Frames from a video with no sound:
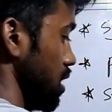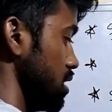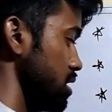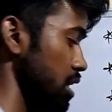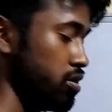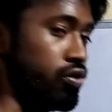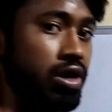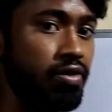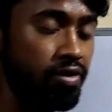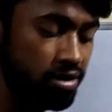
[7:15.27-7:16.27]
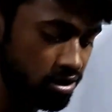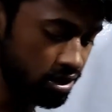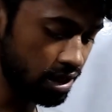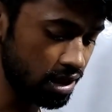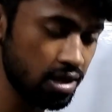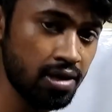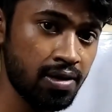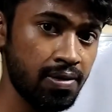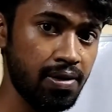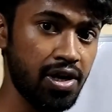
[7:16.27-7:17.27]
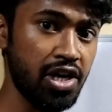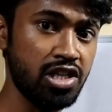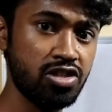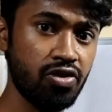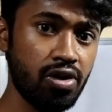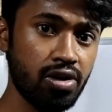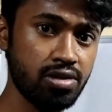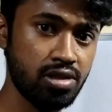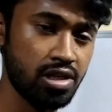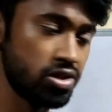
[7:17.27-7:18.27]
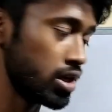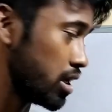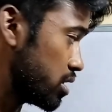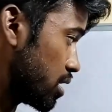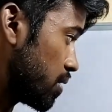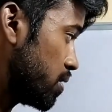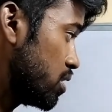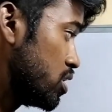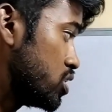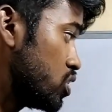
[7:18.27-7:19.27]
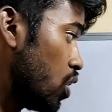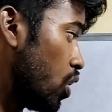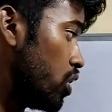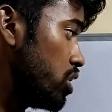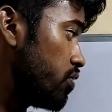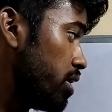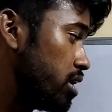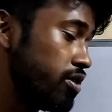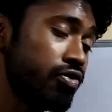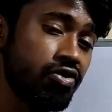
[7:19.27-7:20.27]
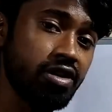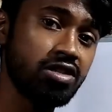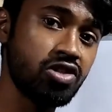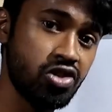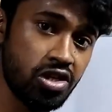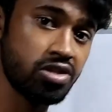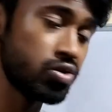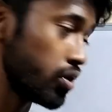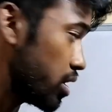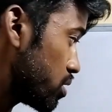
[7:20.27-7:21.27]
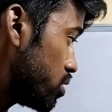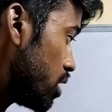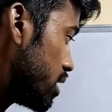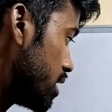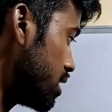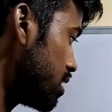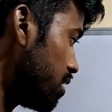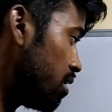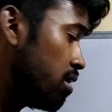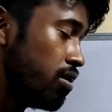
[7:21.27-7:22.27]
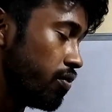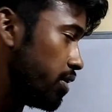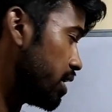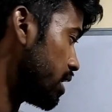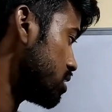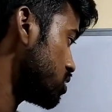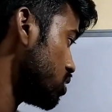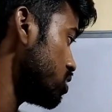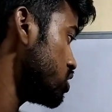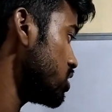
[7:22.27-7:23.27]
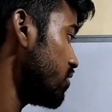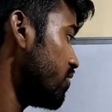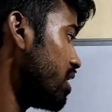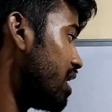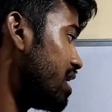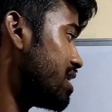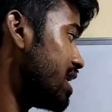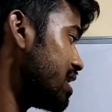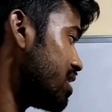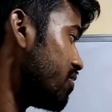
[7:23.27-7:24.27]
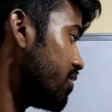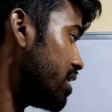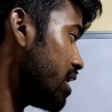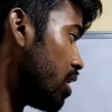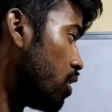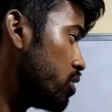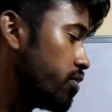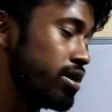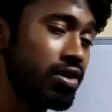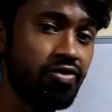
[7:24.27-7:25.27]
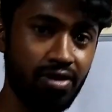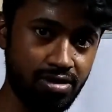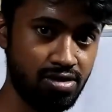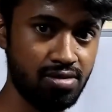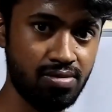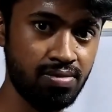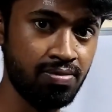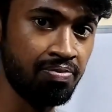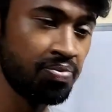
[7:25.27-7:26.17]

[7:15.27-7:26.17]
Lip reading: Let's say today was the date. It's 16, I think. So on 21st she is going to attend the wedding. So she will attend the wedding on 21st.